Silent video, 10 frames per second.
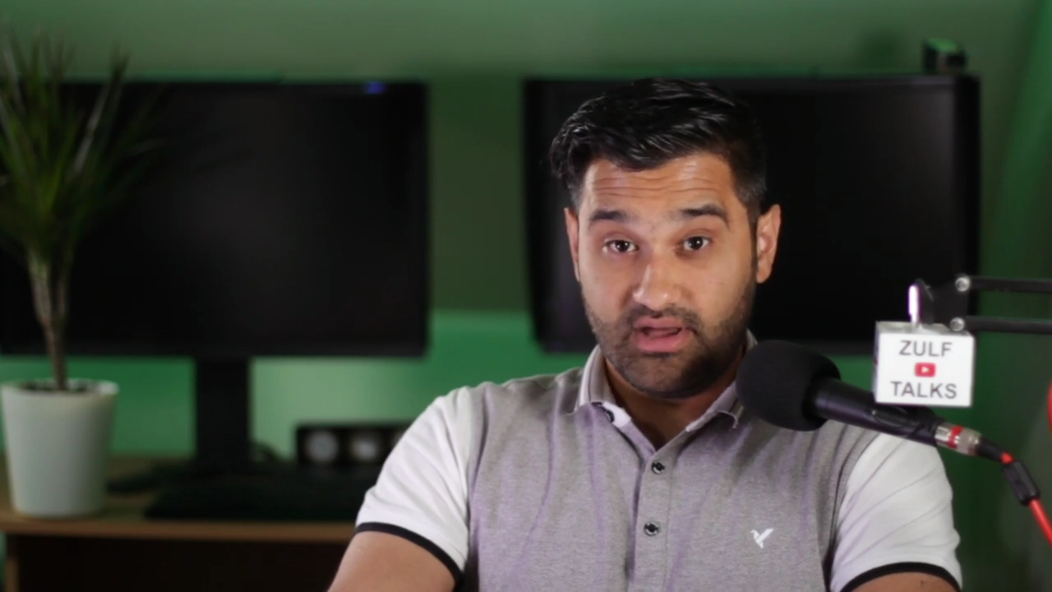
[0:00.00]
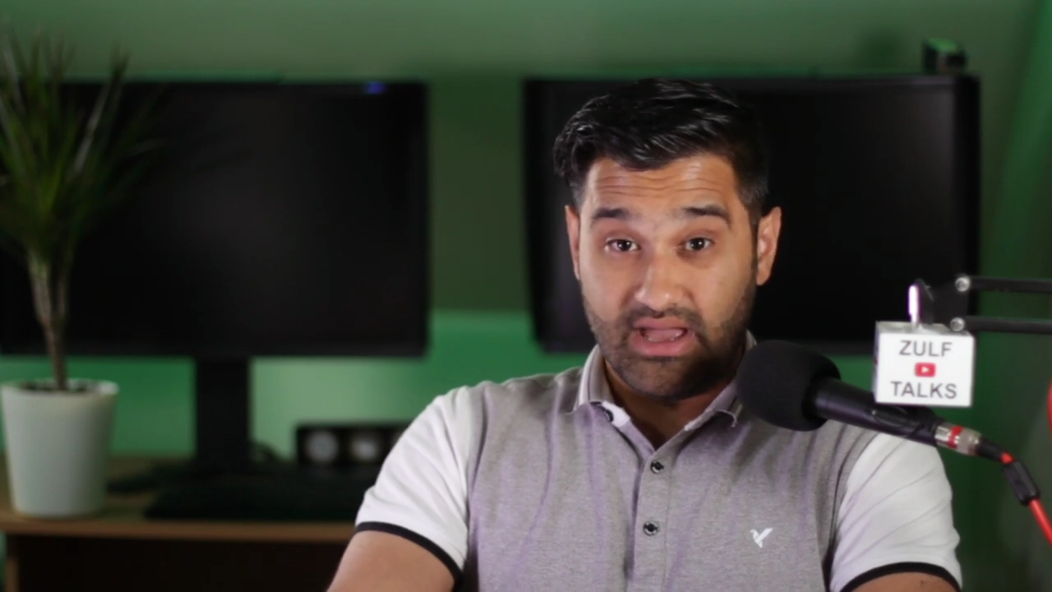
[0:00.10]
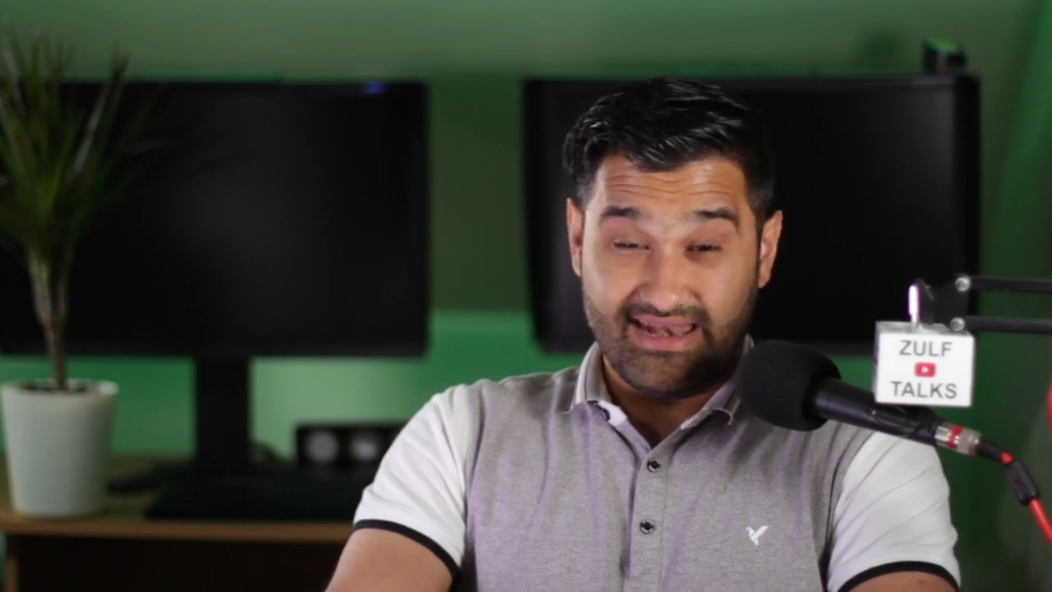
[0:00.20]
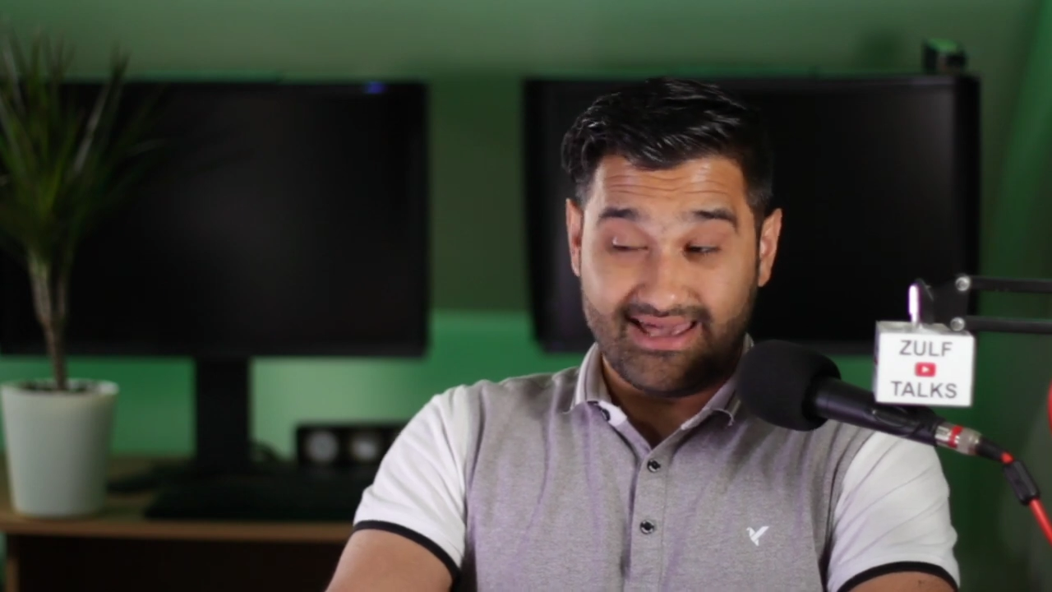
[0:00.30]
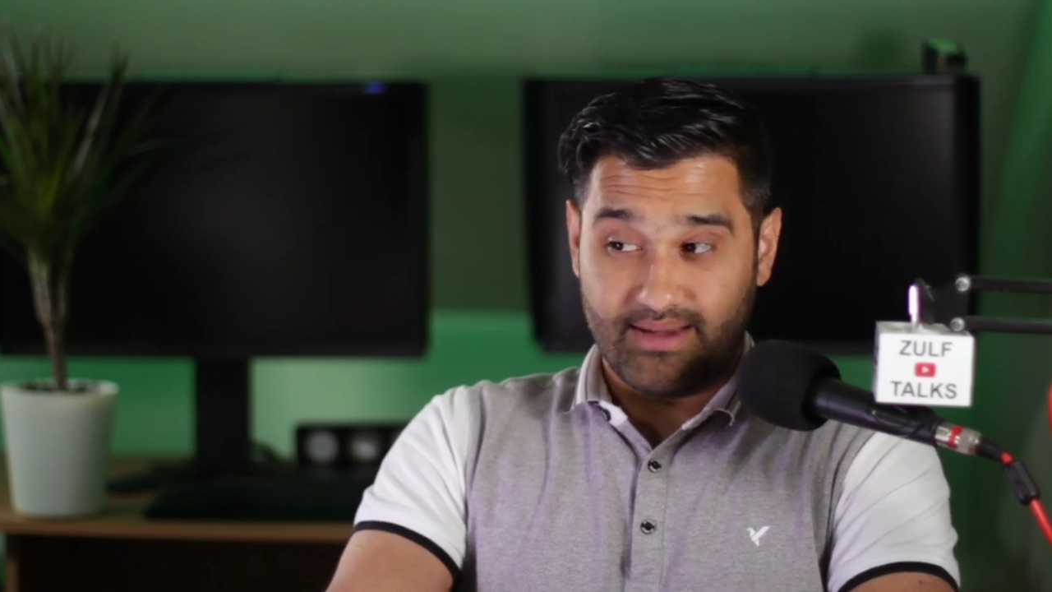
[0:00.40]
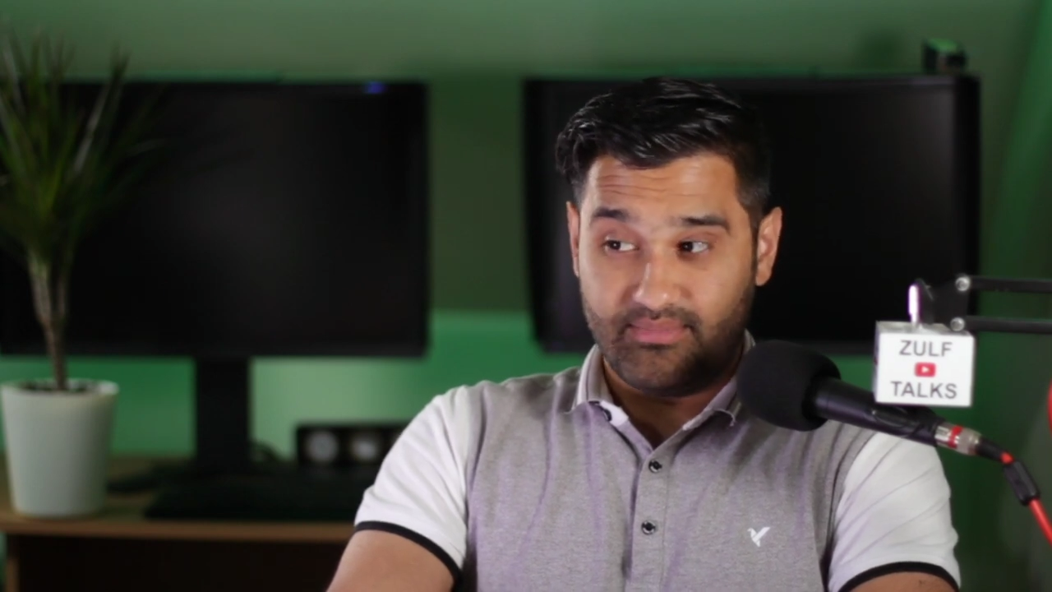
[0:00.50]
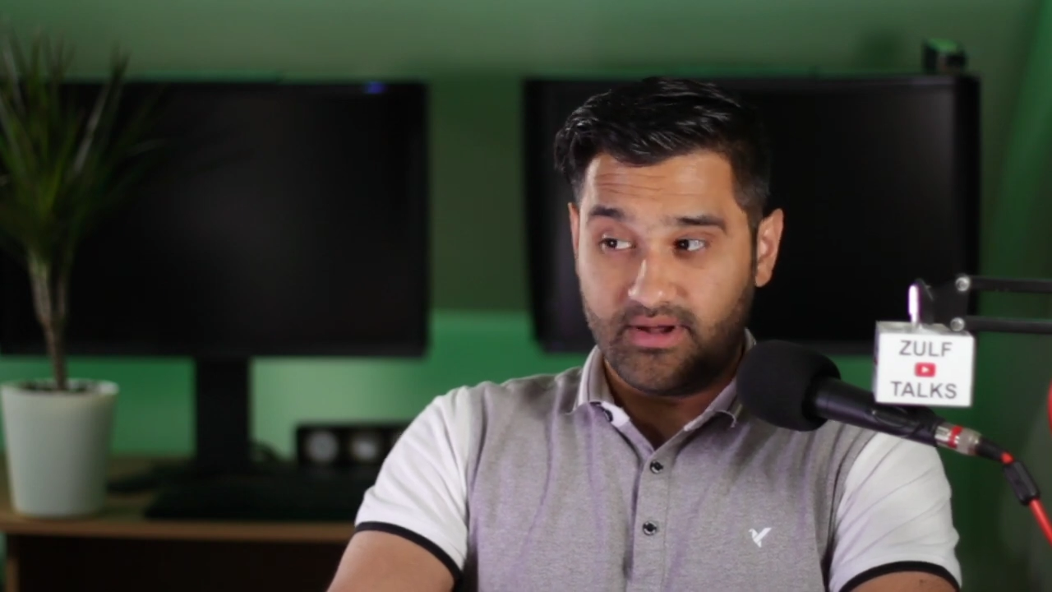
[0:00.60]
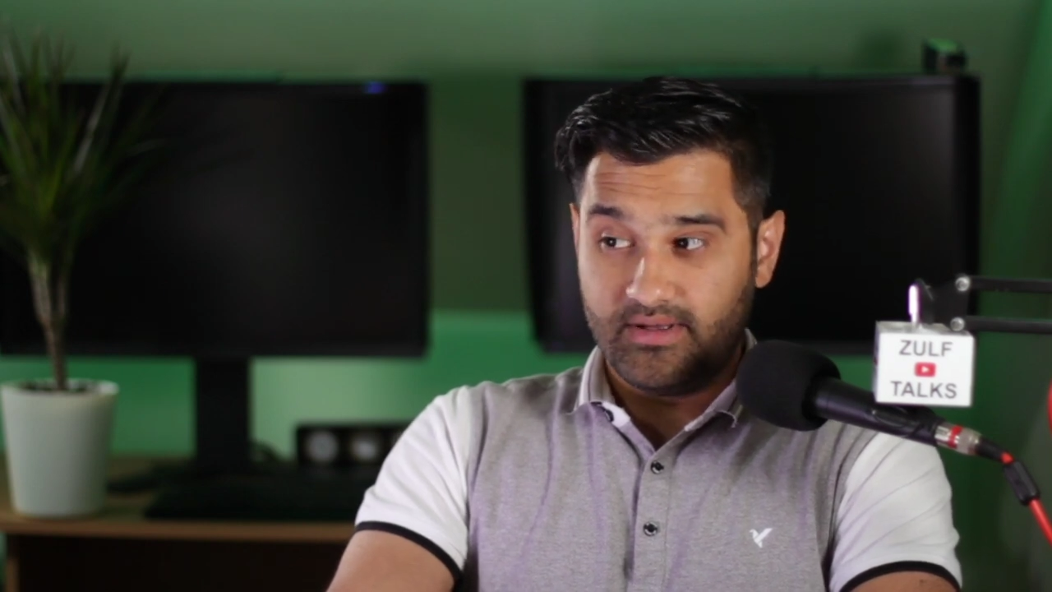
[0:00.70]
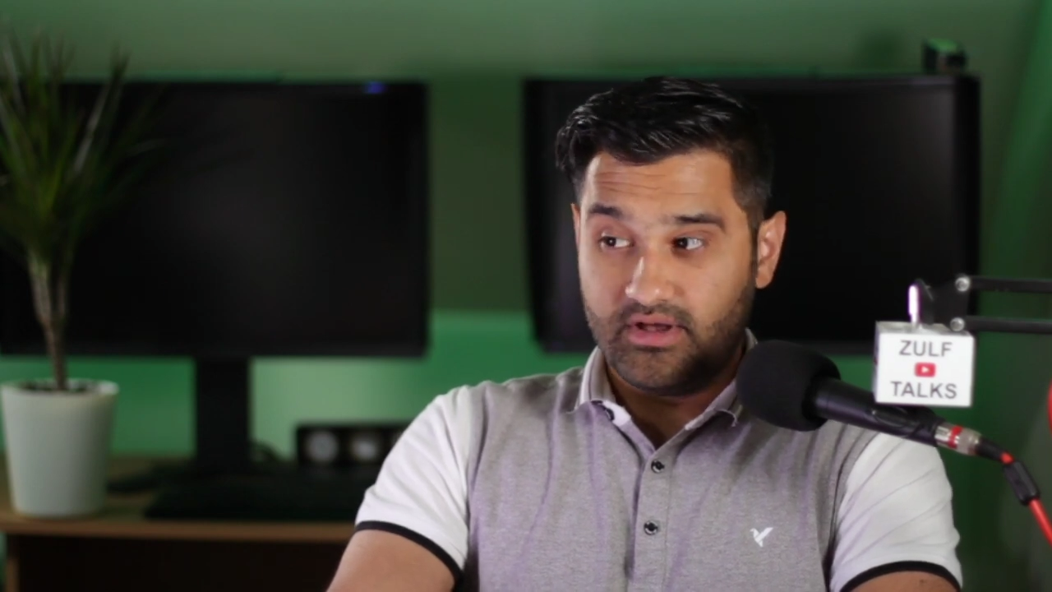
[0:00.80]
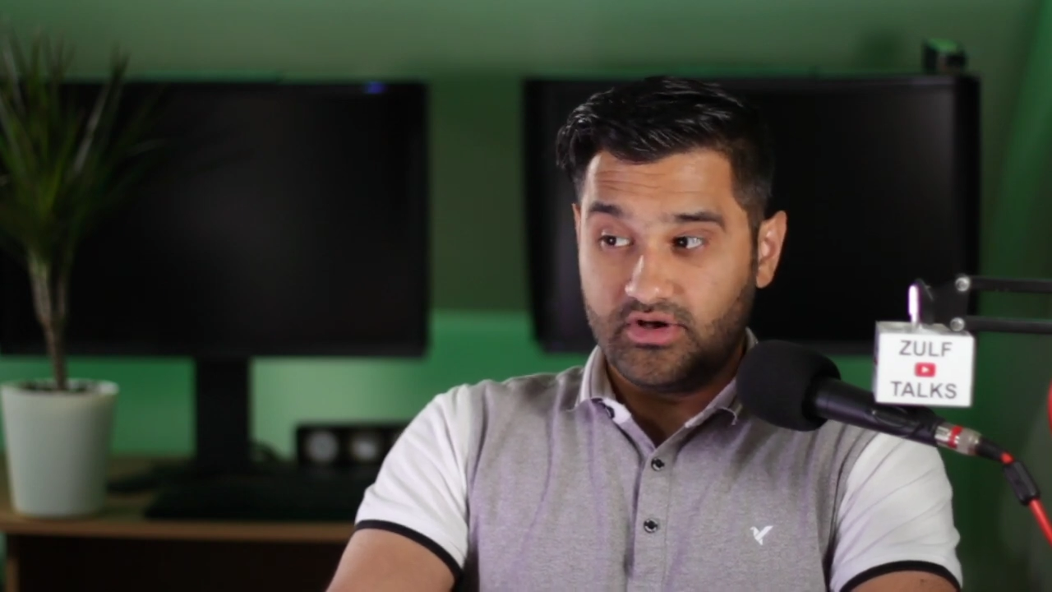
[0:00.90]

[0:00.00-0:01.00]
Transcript: any camera.